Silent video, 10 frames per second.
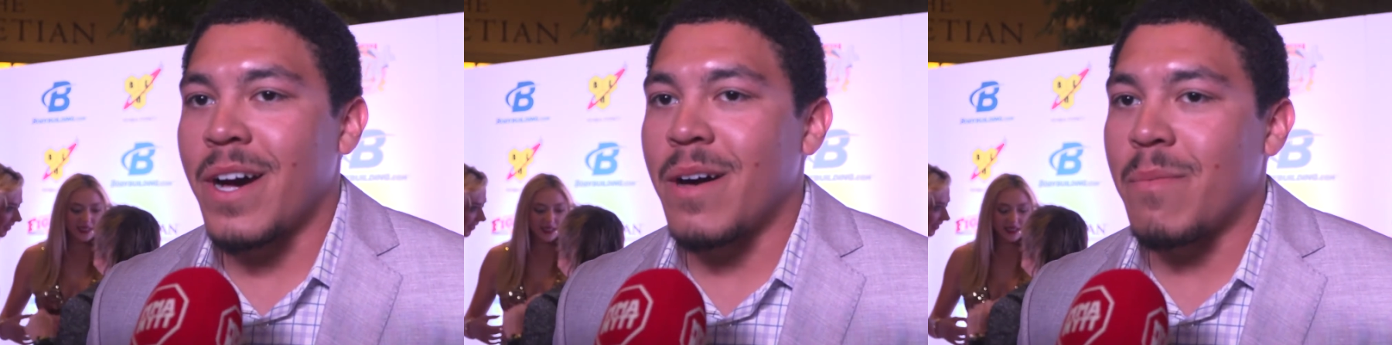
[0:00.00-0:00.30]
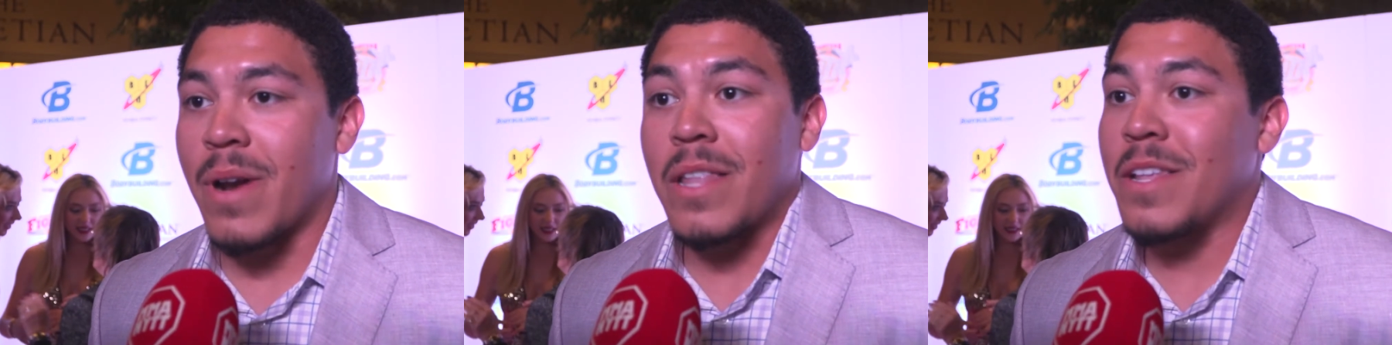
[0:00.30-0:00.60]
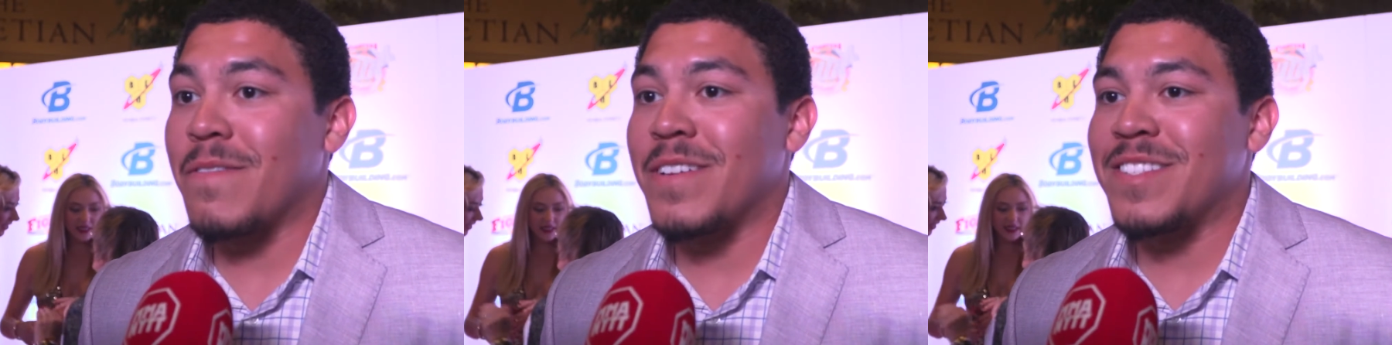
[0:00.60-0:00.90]
Speaker 1: Uh, but I
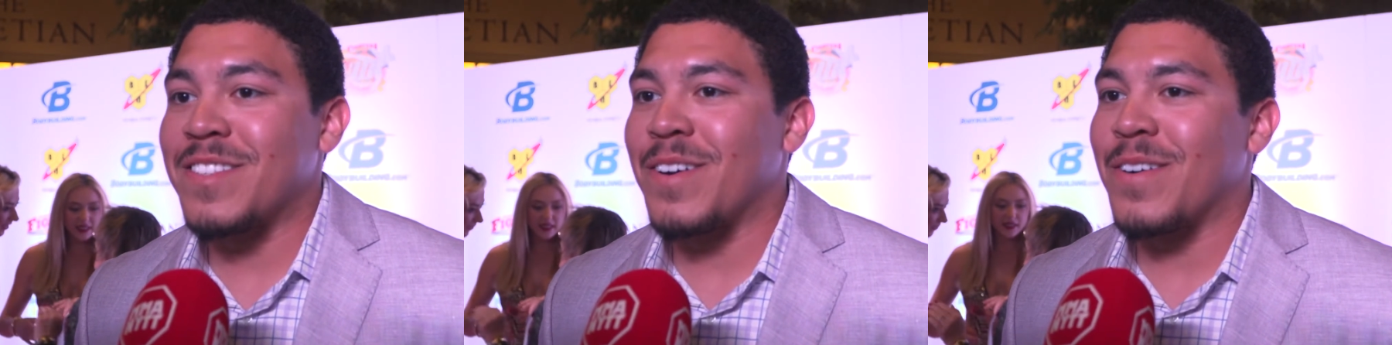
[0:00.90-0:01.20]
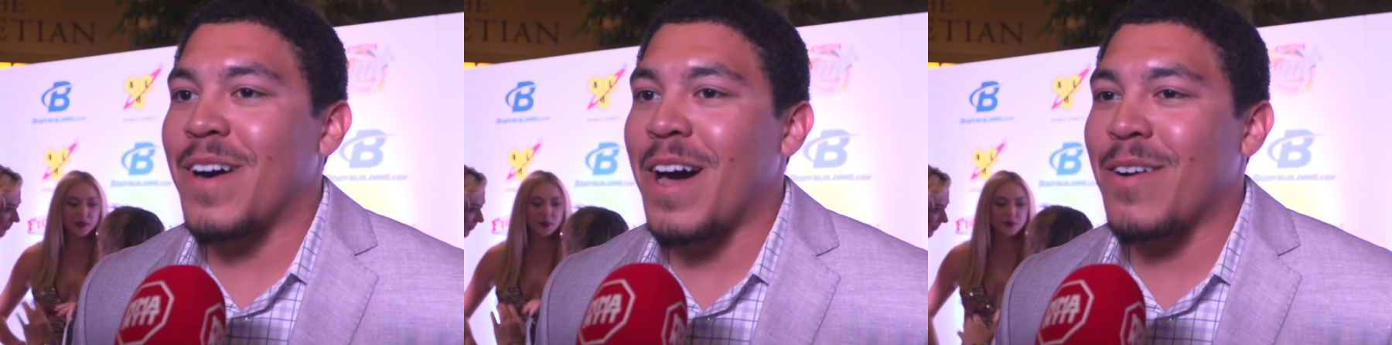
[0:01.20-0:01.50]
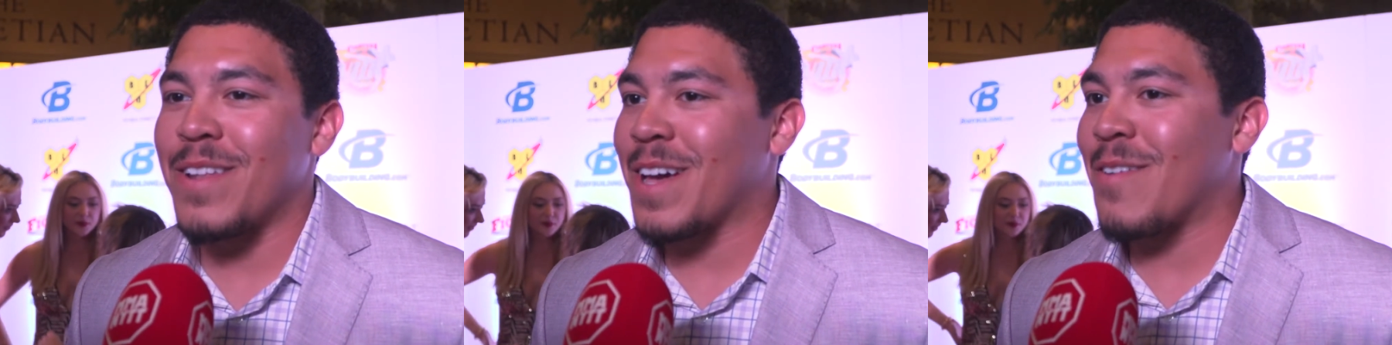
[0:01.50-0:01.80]
love it, so I
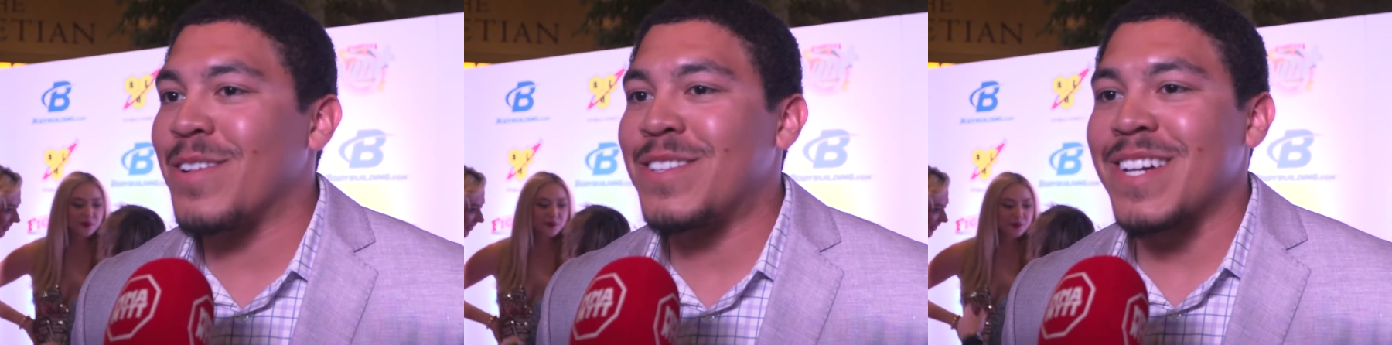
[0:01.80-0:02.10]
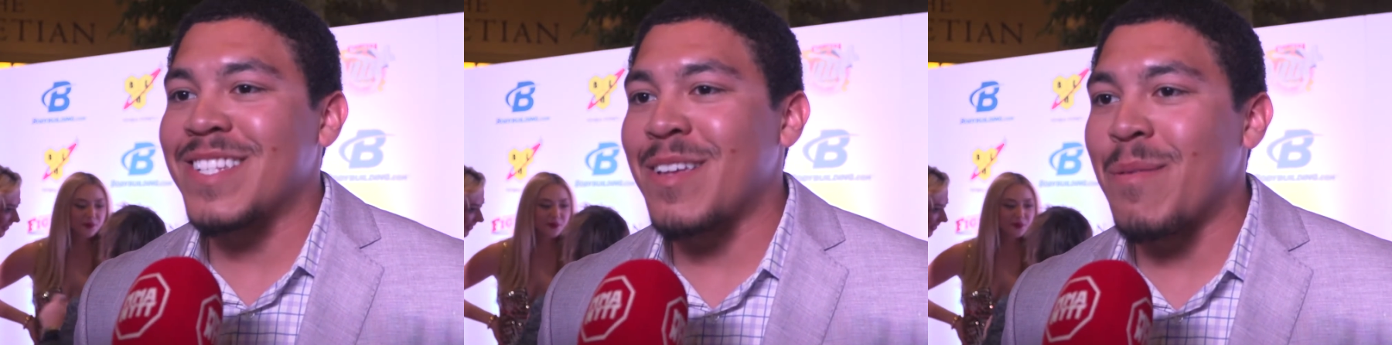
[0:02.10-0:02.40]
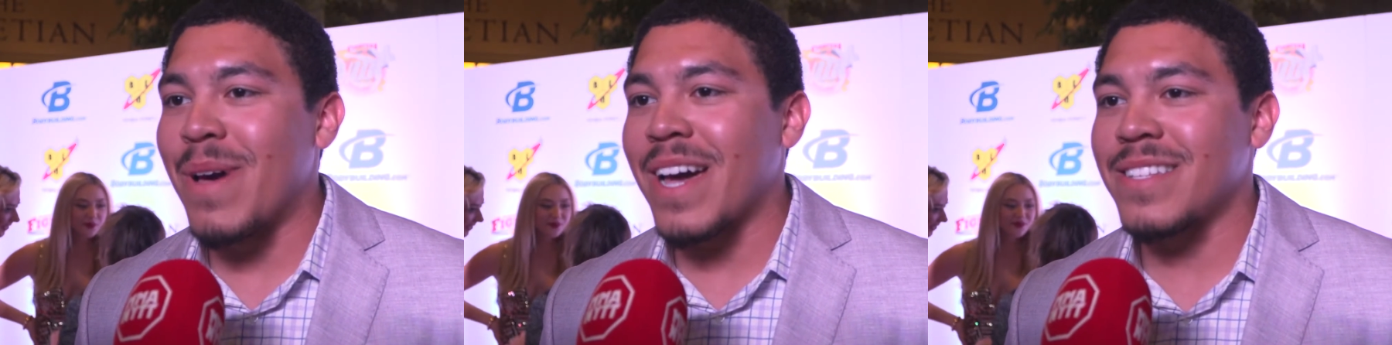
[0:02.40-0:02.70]
don't think I really took a
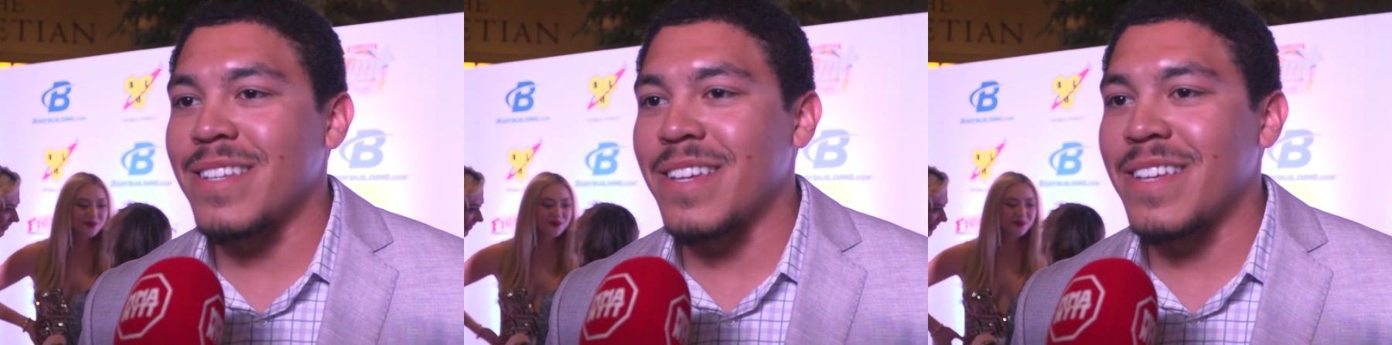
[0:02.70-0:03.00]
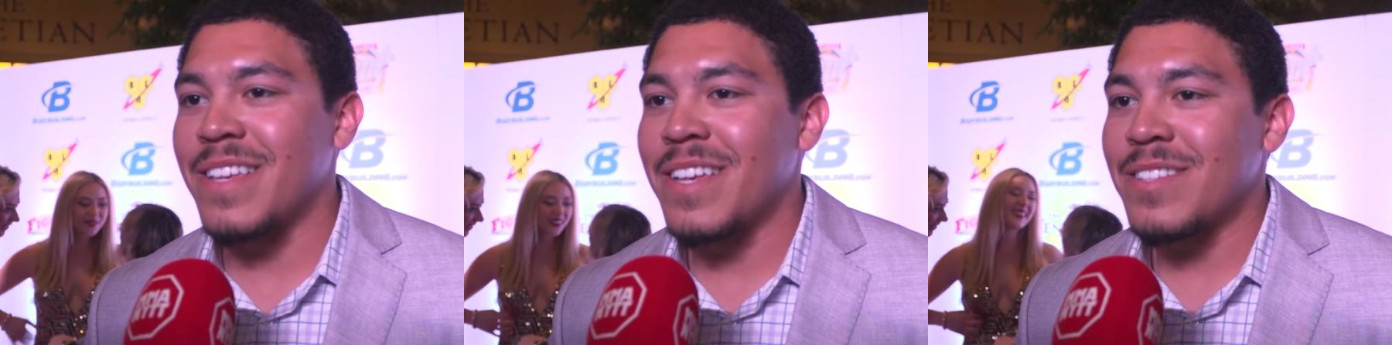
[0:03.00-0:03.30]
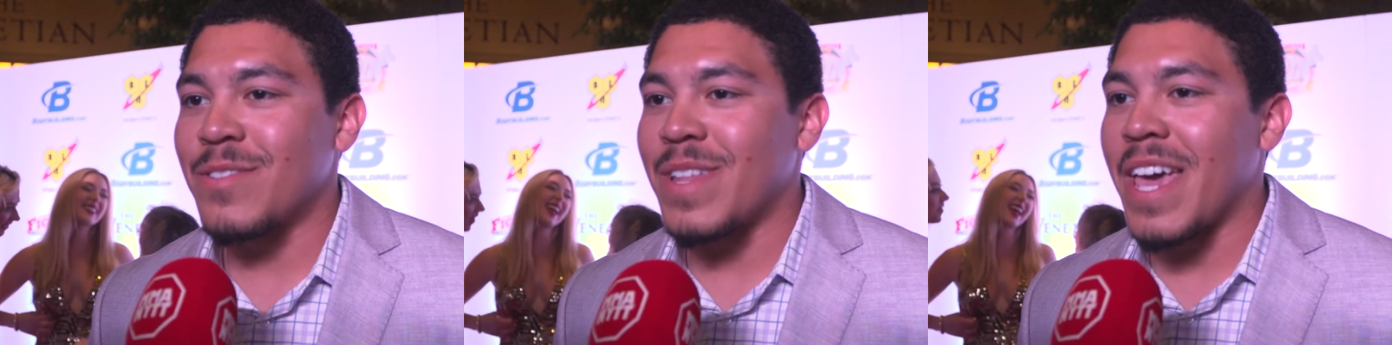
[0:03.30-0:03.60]
step back to
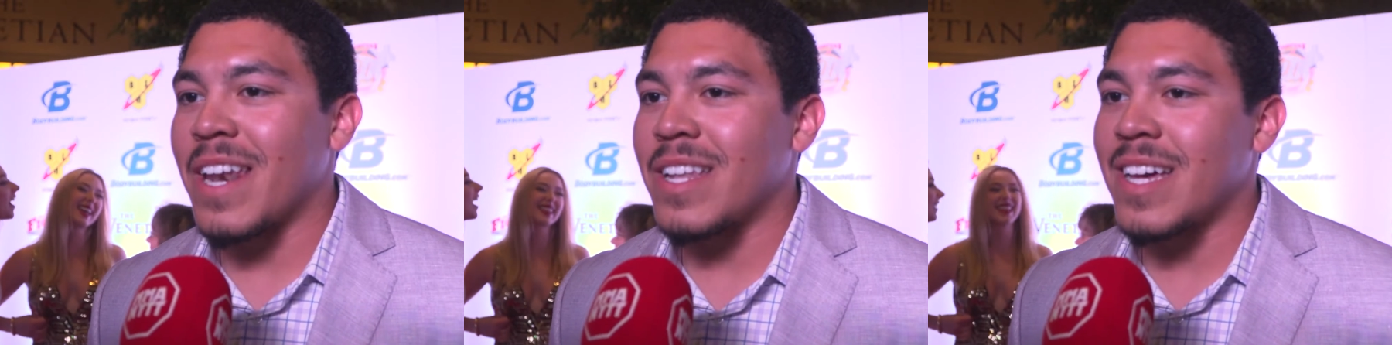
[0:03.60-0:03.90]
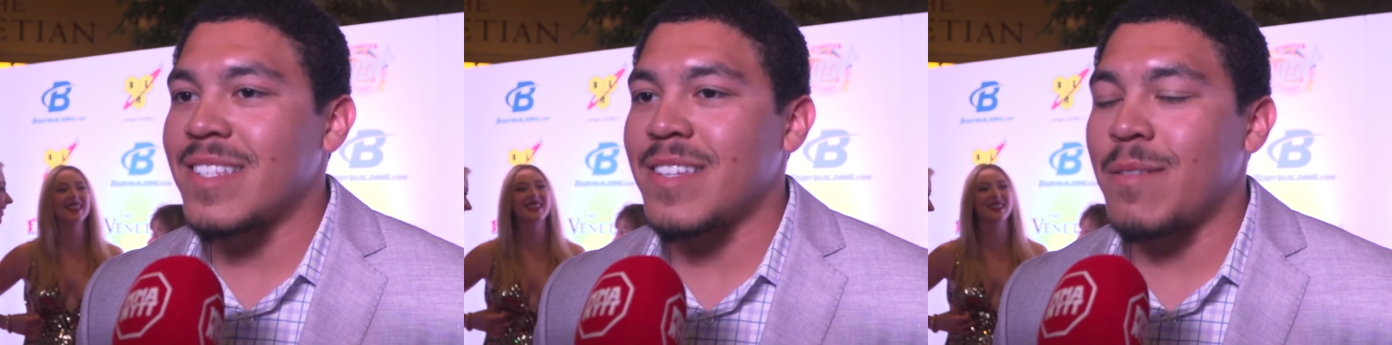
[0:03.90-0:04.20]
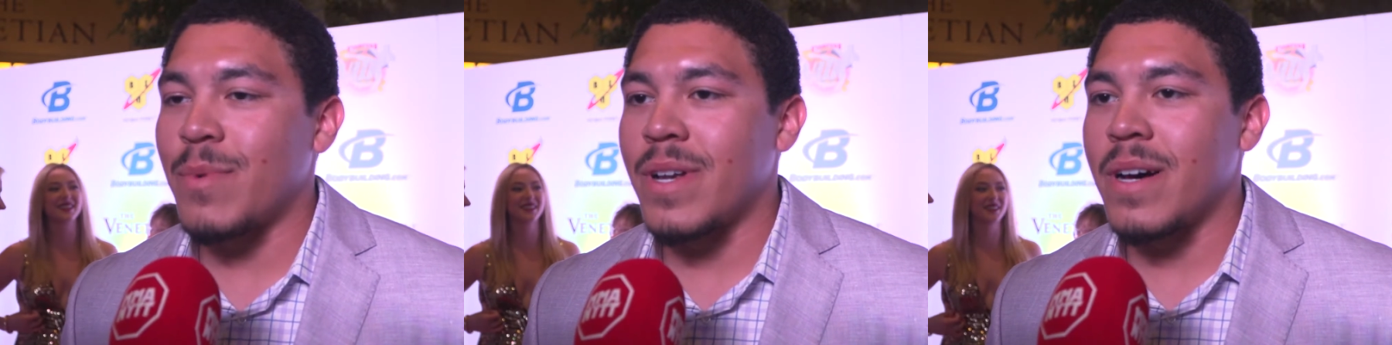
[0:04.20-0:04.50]
to really analyze
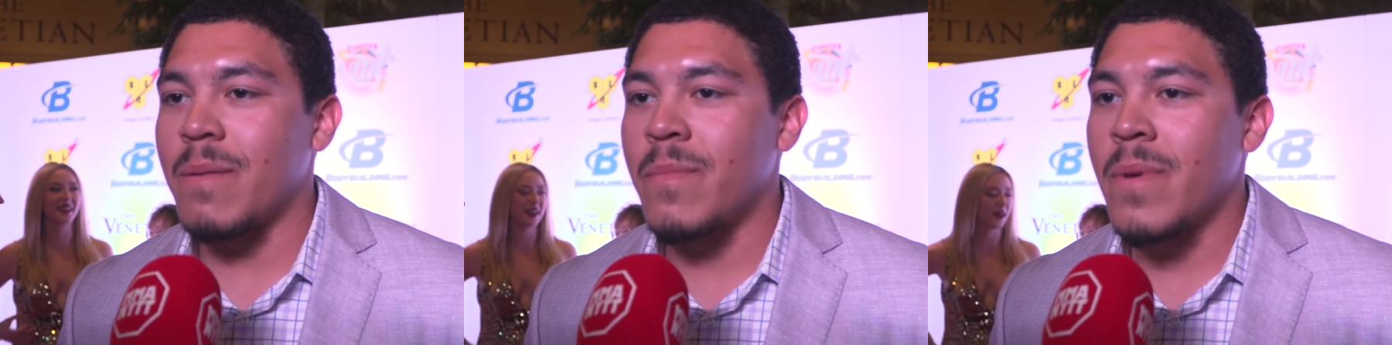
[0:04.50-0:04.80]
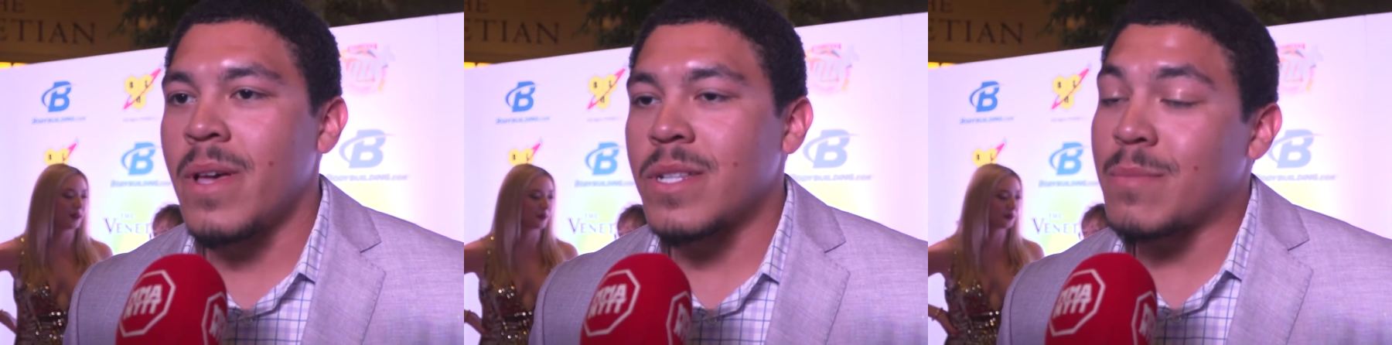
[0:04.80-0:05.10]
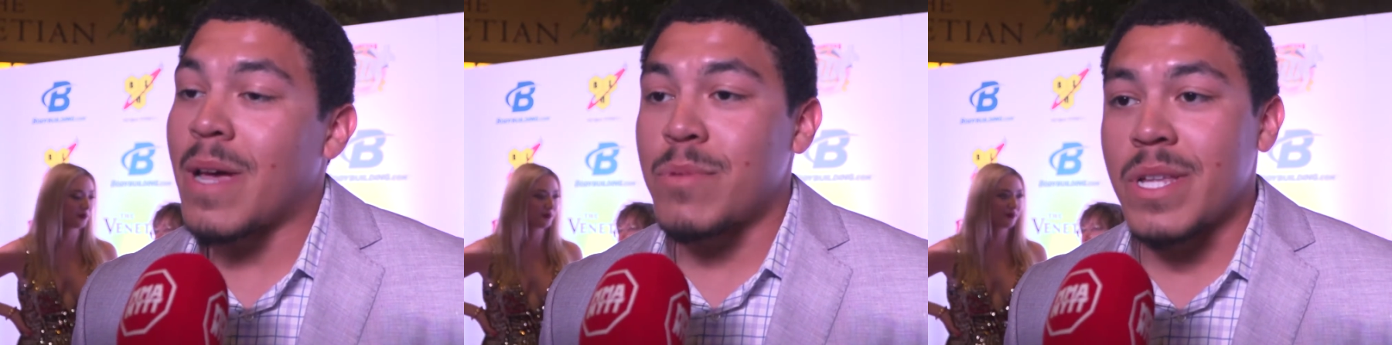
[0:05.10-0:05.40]
it. But um,
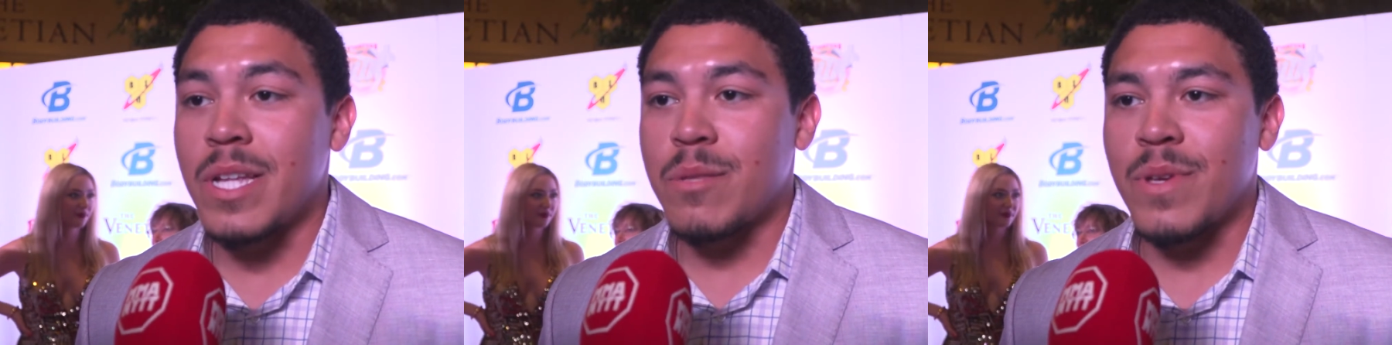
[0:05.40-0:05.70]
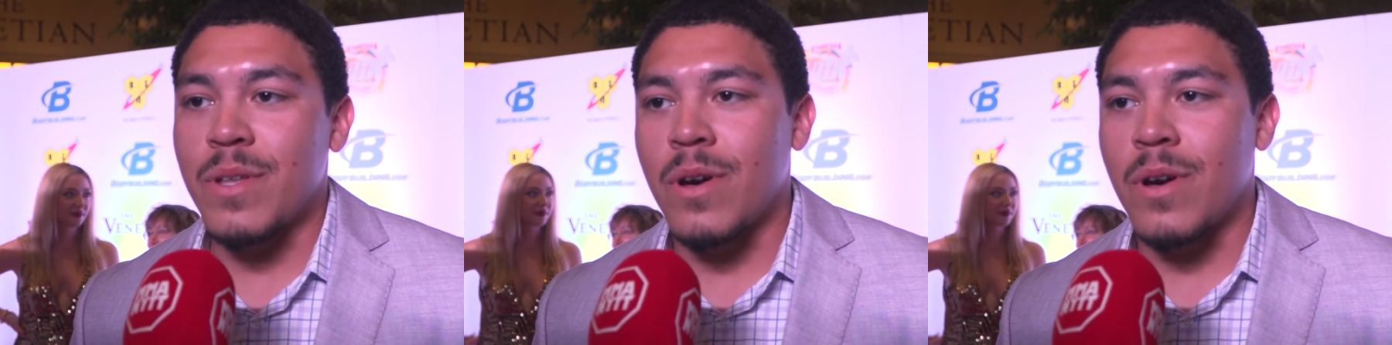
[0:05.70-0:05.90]
sometimes it hits me, you